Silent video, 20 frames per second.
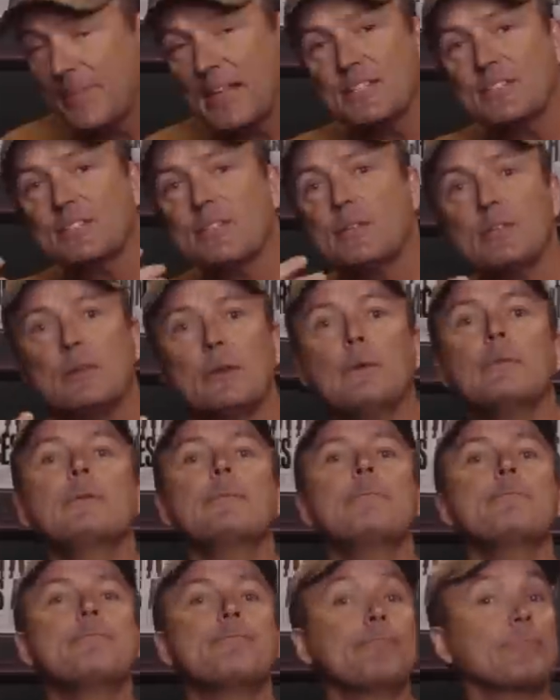That's a
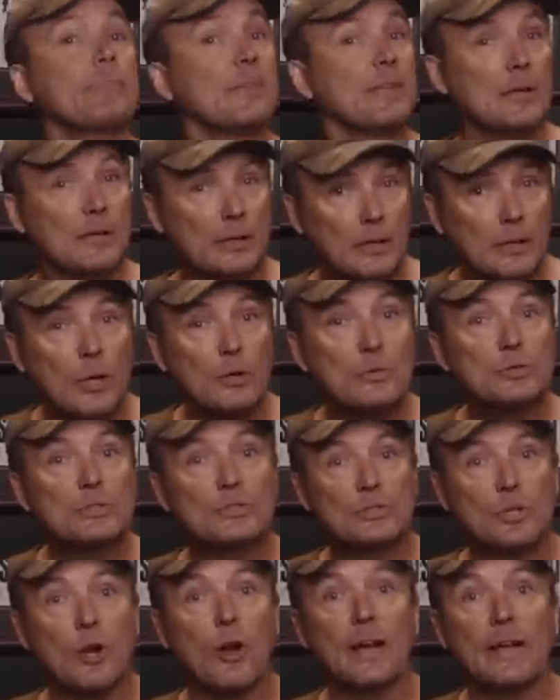
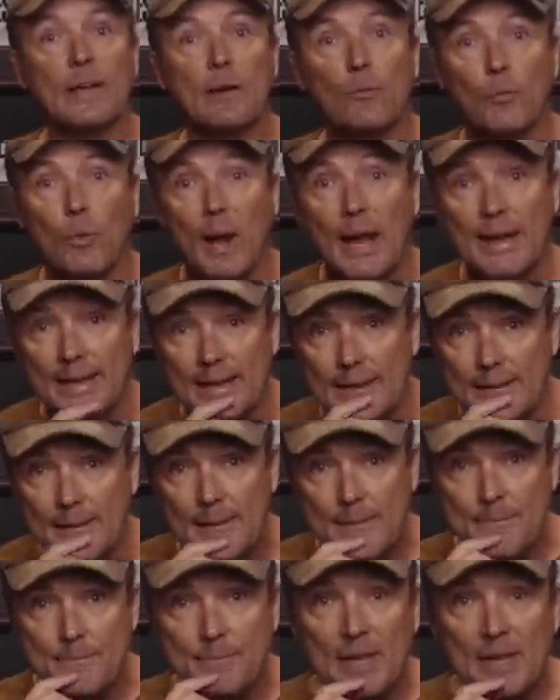close target recce.